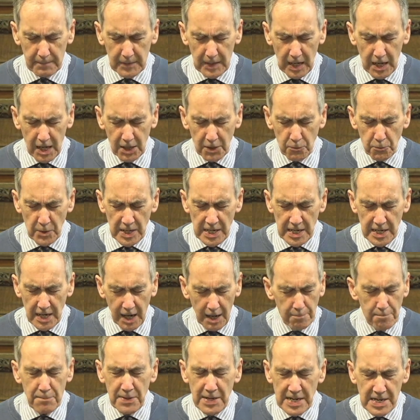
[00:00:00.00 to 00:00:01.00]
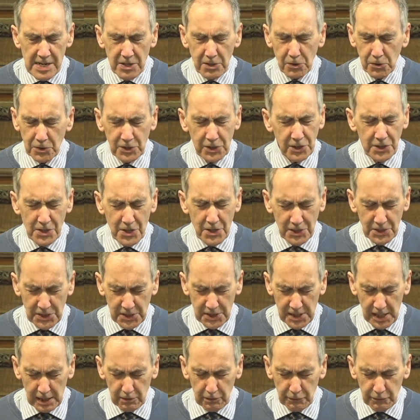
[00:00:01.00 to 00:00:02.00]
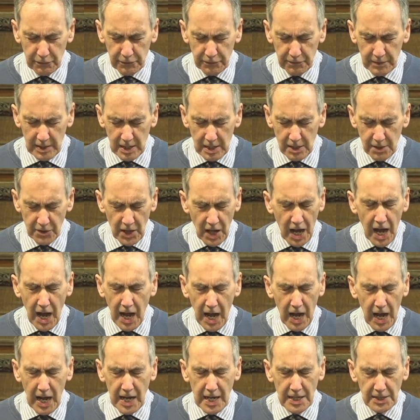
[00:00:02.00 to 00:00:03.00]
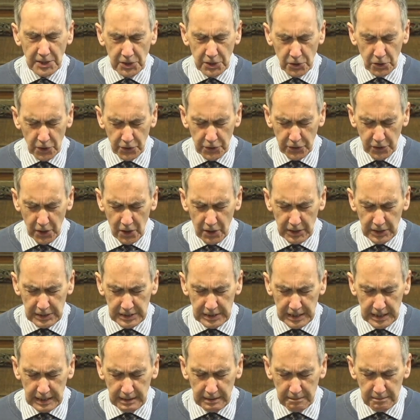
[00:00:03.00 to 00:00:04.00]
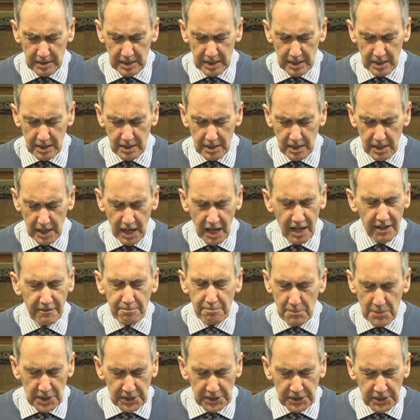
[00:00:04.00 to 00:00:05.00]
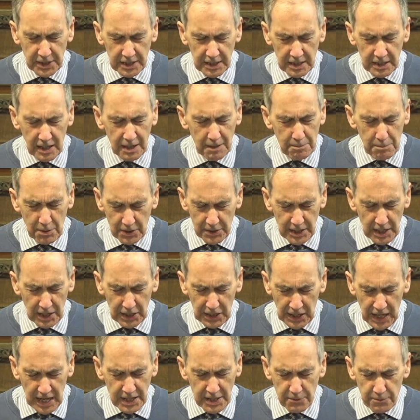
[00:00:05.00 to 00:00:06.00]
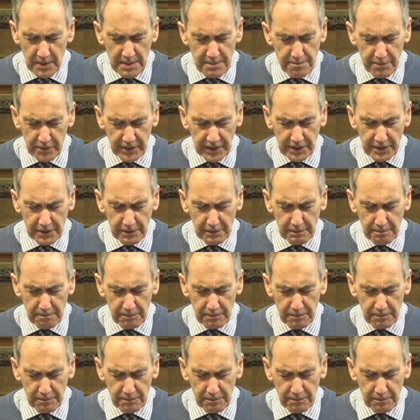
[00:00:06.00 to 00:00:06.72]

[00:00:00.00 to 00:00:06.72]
And we appeal to yourself, the highest authority. Have mercy upon our land, we pray you.